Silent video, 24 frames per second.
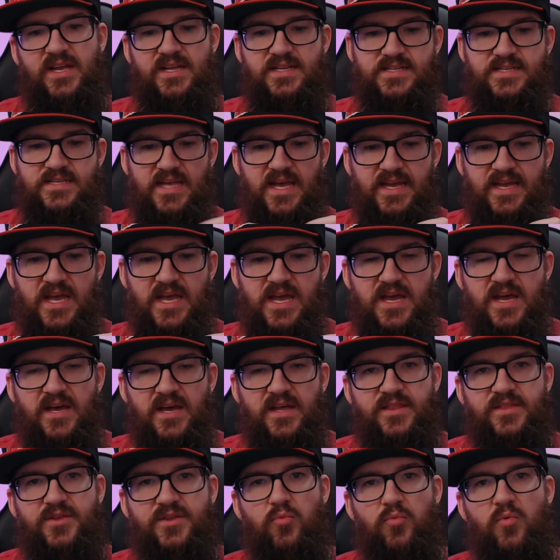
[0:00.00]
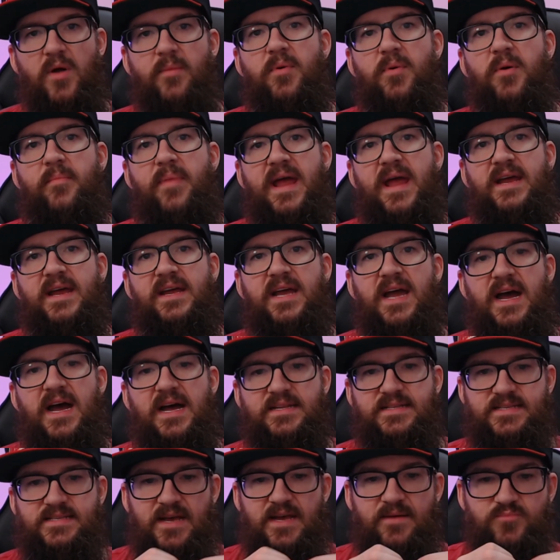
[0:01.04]
It's like the rubber band
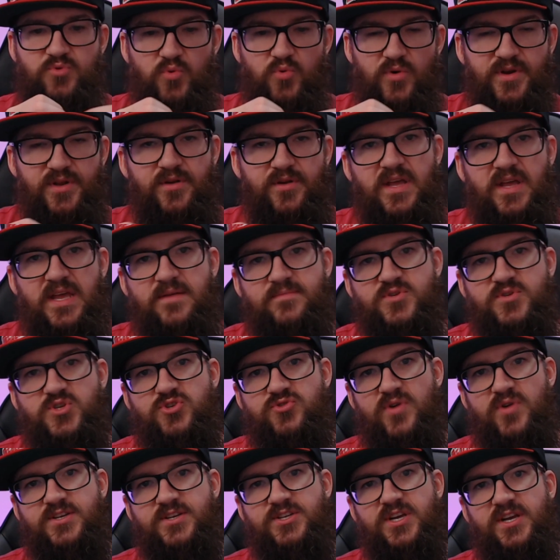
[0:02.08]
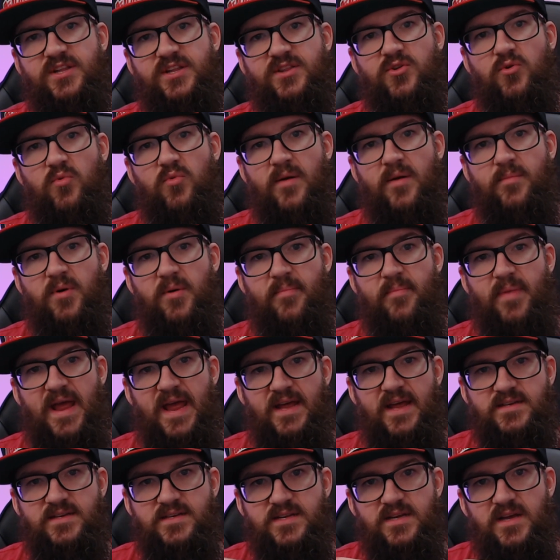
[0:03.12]
concept where you keep stretching the rubber
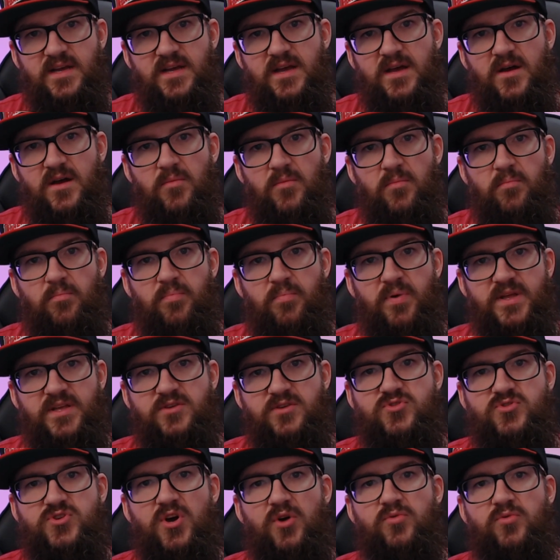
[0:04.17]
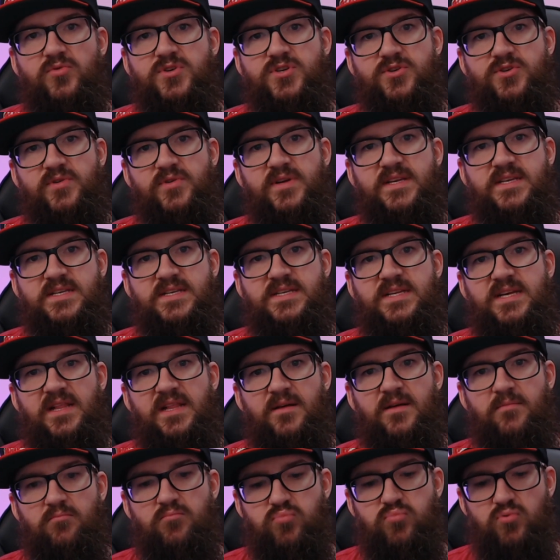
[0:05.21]
band, but you don't do it until
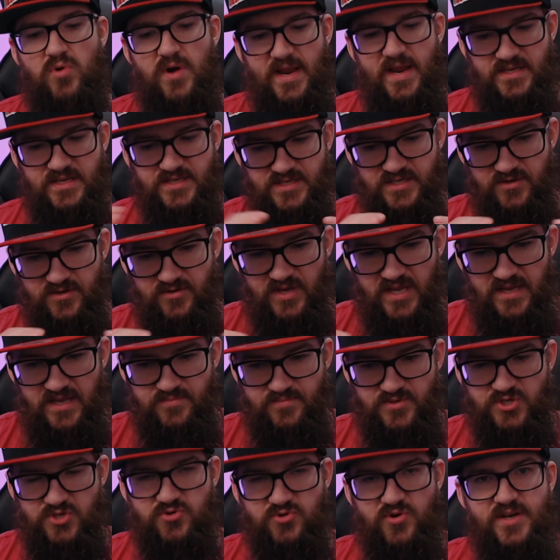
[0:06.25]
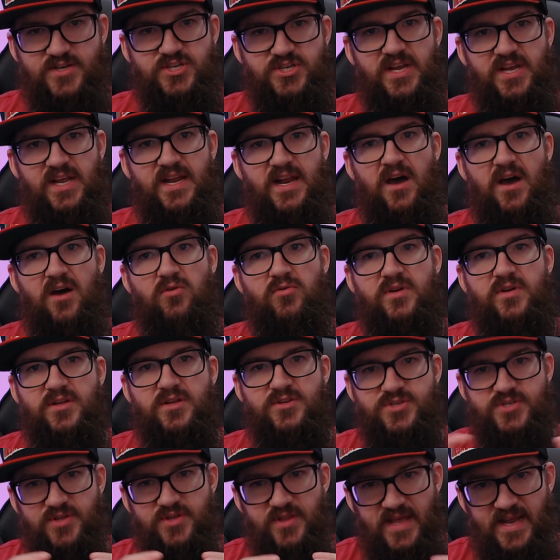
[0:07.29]
it breaks. You keep stretching it out
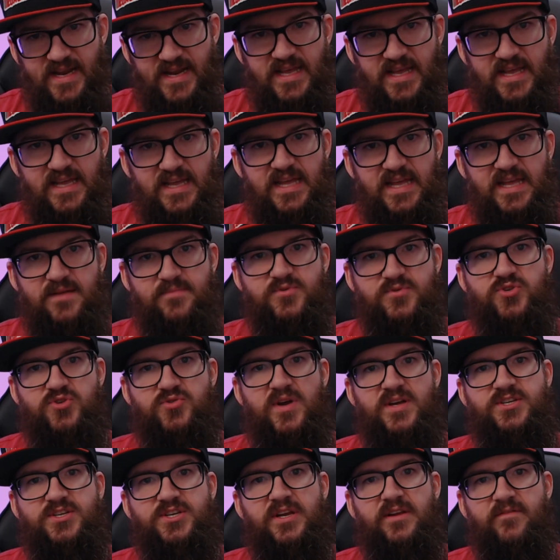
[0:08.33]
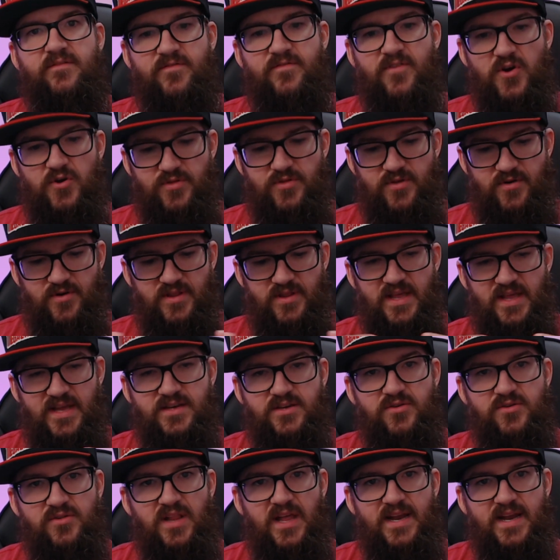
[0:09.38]
so that it can keep stretching further, and then
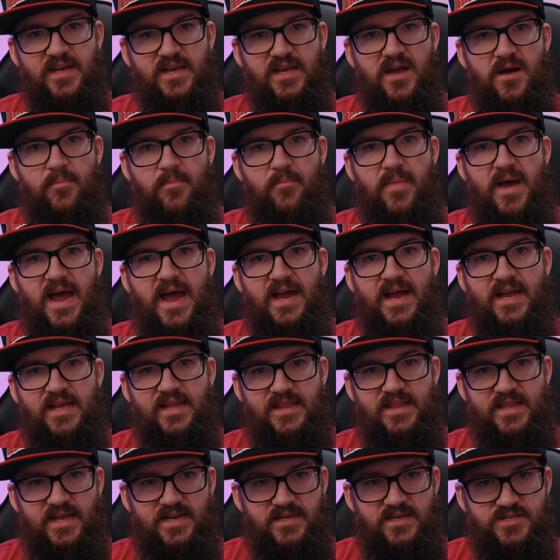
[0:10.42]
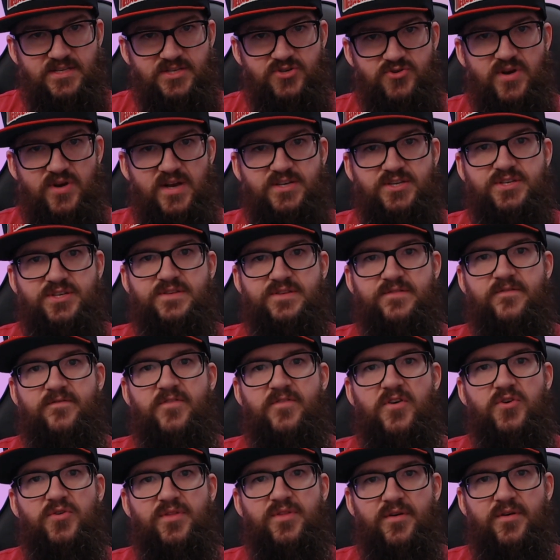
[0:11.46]
you let it come back and then it stretches
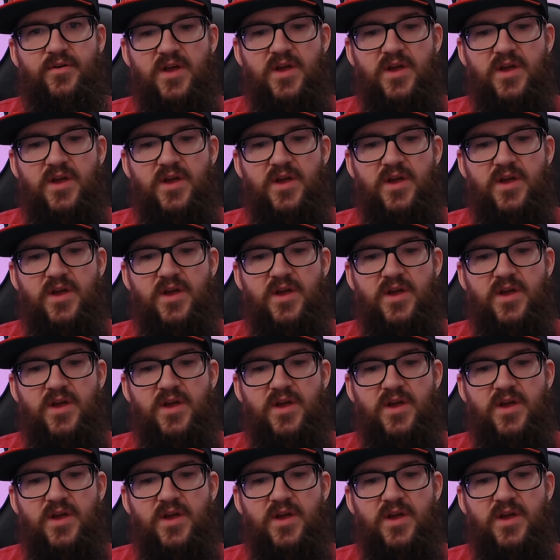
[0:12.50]
further.